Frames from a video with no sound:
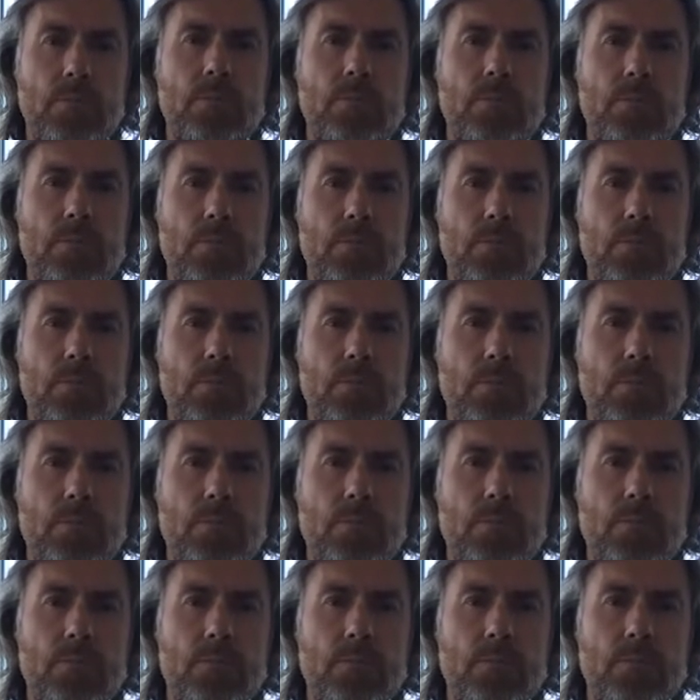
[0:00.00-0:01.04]

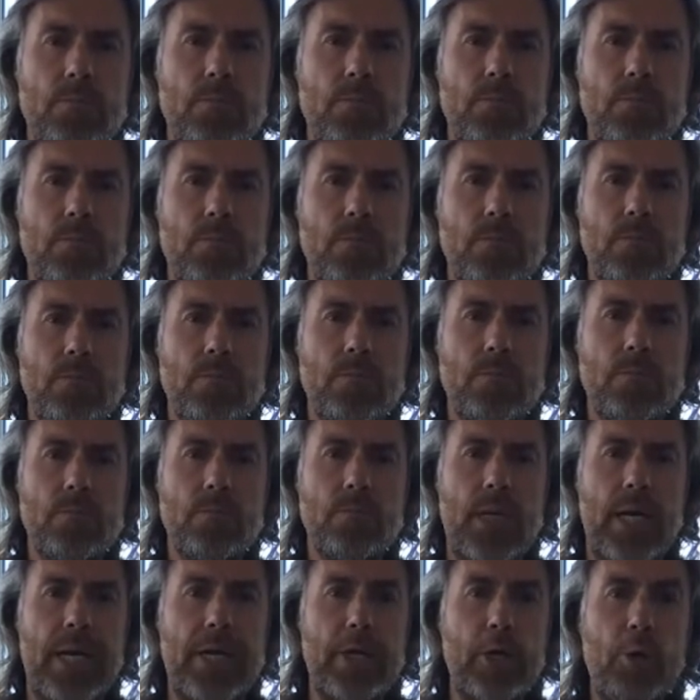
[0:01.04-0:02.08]
And
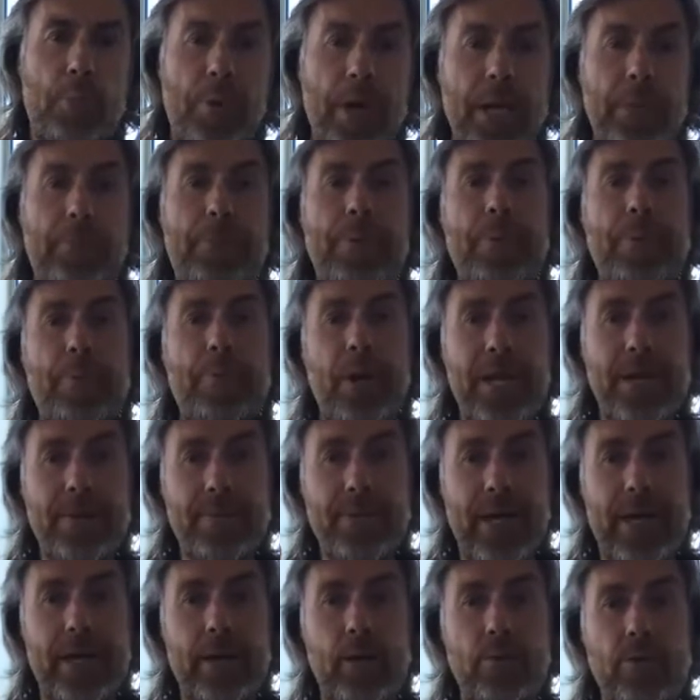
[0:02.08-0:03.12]
you bring people in
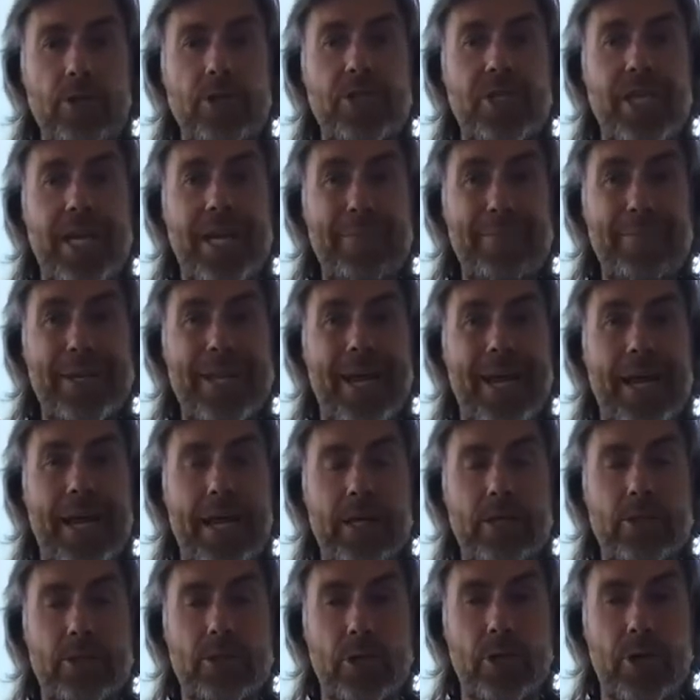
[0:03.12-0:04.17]
then on the same
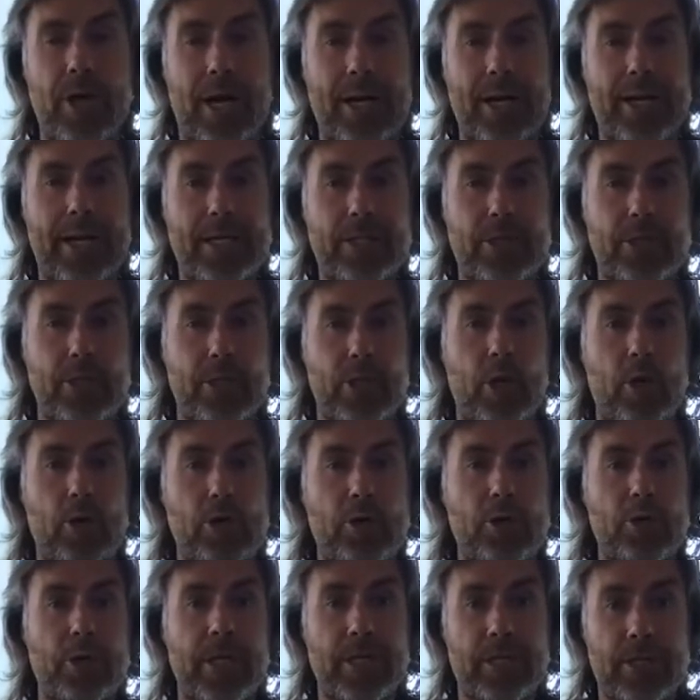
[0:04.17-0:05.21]
day. So I guess you don't
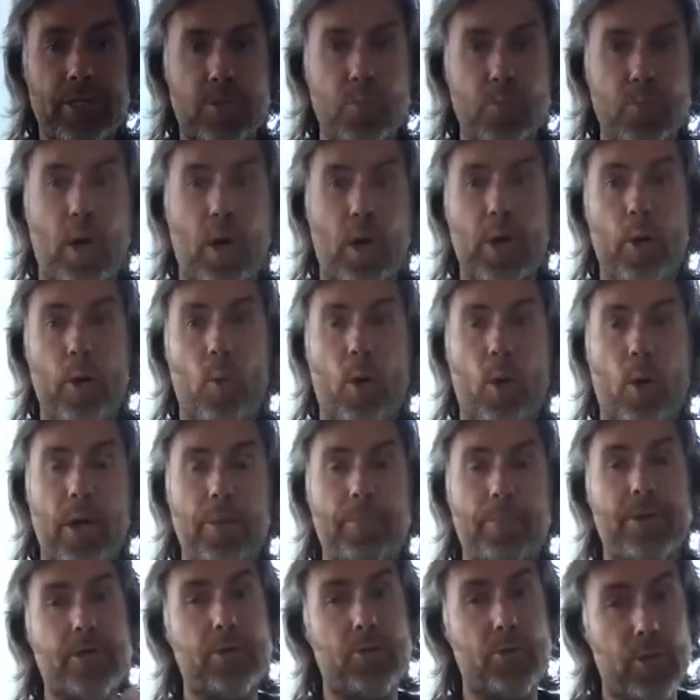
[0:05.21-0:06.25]
do this one-on-one,
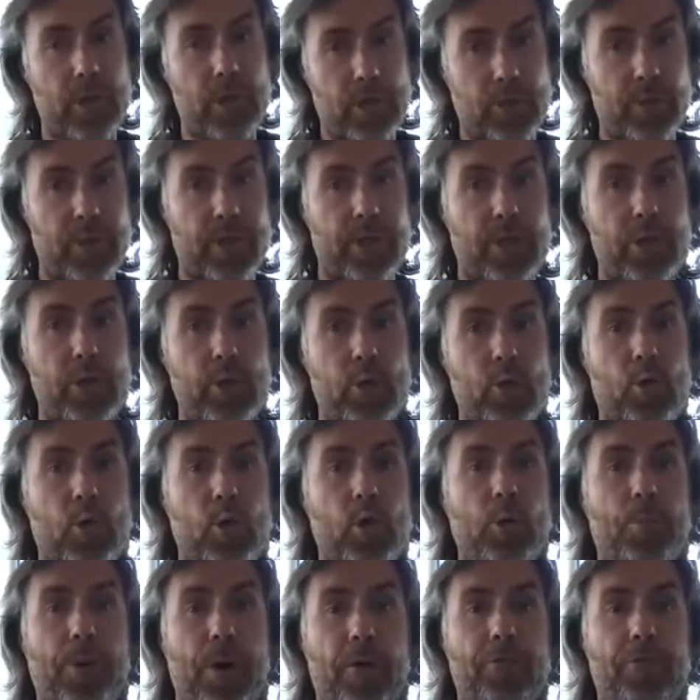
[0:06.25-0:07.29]
but you do this with a new
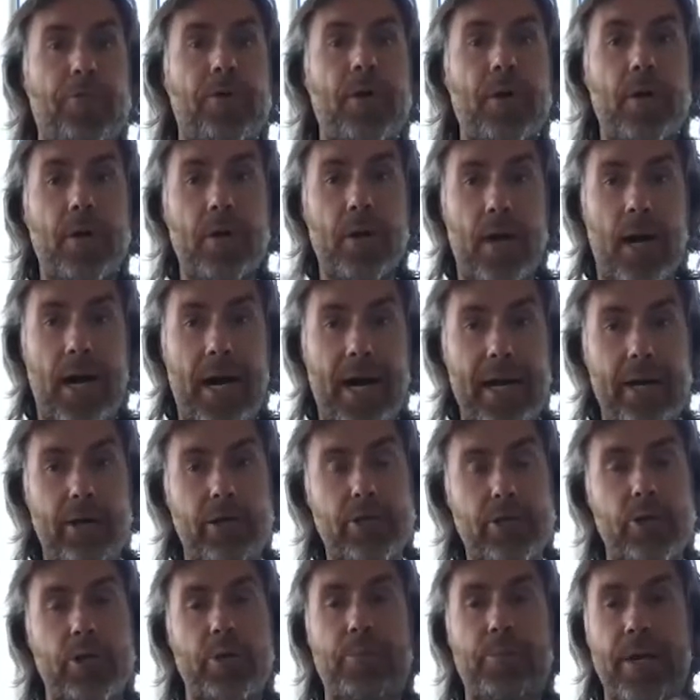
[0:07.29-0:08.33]
group of hire.
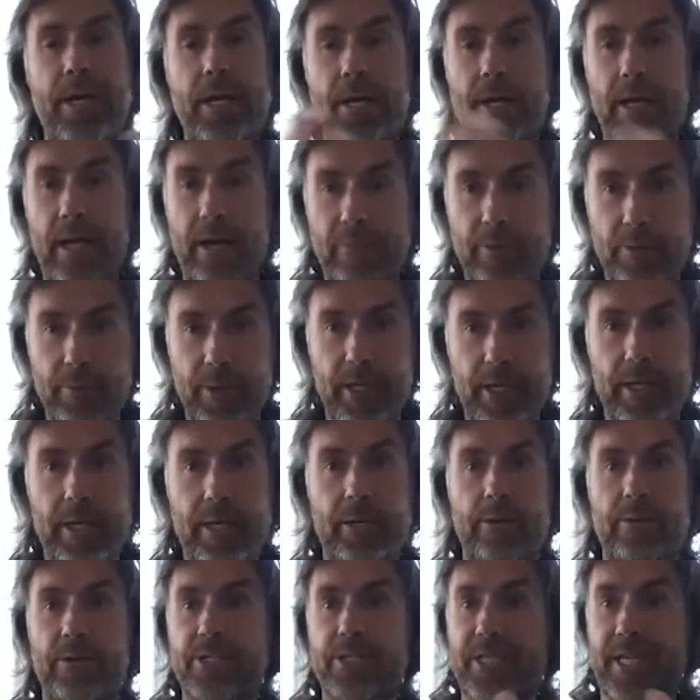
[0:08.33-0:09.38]
So you bring everybody in
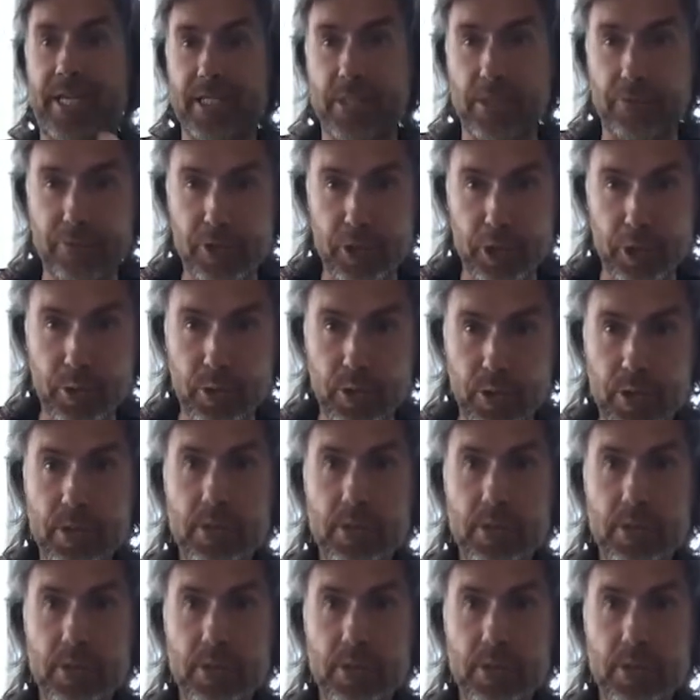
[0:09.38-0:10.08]
on the 2nd of June.